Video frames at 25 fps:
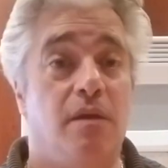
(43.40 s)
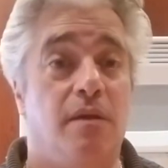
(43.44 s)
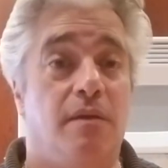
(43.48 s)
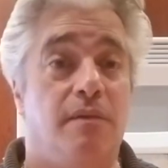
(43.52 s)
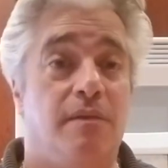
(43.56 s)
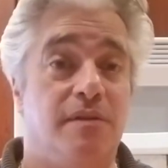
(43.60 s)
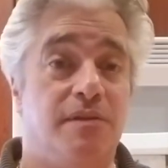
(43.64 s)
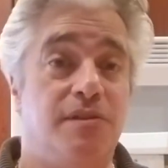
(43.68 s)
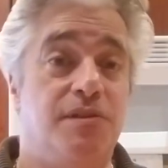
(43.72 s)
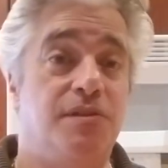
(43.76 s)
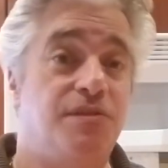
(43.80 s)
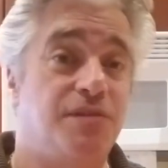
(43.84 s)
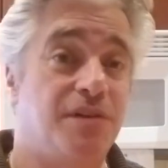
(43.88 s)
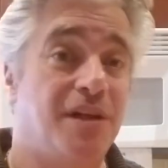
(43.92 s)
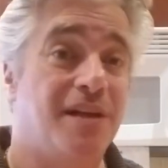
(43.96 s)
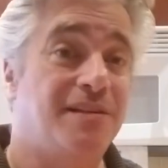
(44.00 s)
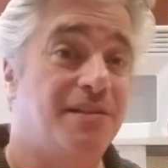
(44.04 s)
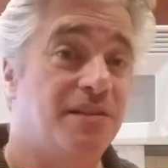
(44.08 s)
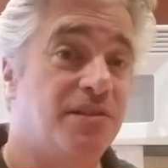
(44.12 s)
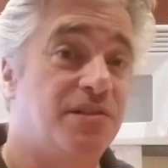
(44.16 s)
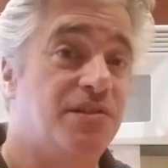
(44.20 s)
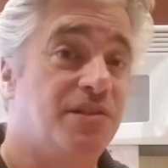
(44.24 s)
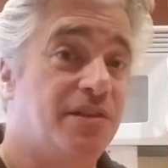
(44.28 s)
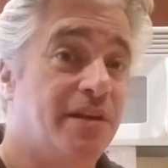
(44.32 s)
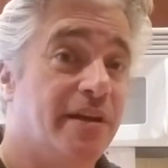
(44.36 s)
This is not
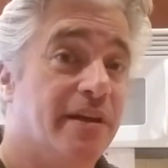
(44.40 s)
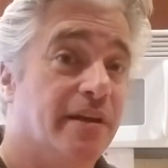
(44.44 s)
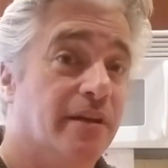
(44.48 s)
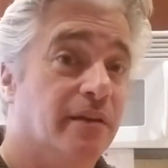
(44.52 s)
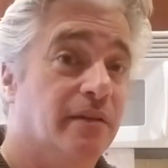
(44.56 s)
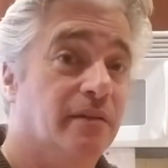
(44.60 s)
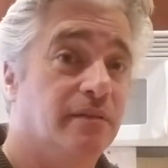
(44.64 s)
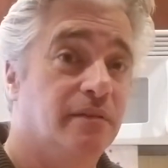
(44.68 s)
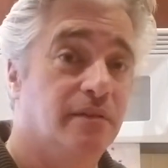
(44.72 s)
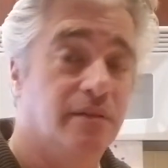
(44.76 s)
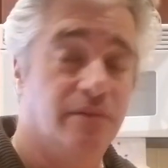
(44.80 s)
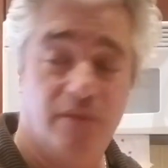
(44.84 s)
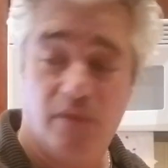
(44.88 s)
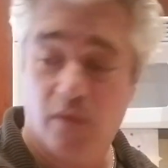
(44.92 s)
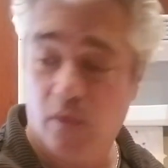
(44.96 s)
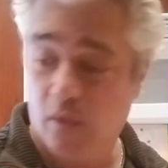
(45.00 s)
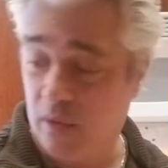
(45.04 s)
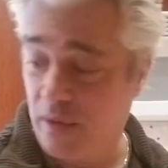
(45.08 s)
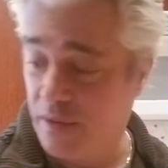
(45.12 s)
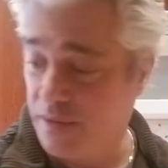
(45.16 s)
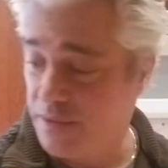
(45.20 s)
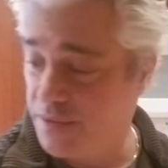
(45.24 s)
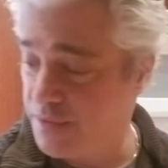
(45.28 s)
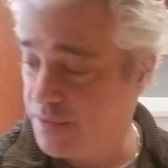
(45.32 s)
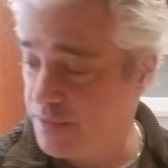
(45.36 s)
to scale, of
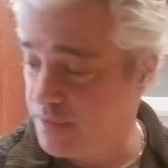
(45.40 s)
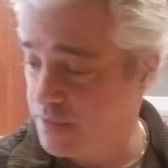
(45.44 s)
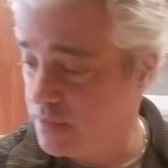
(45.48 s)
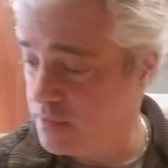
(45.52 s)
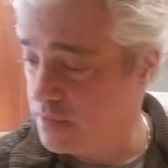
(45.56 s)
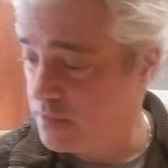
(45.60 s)
course.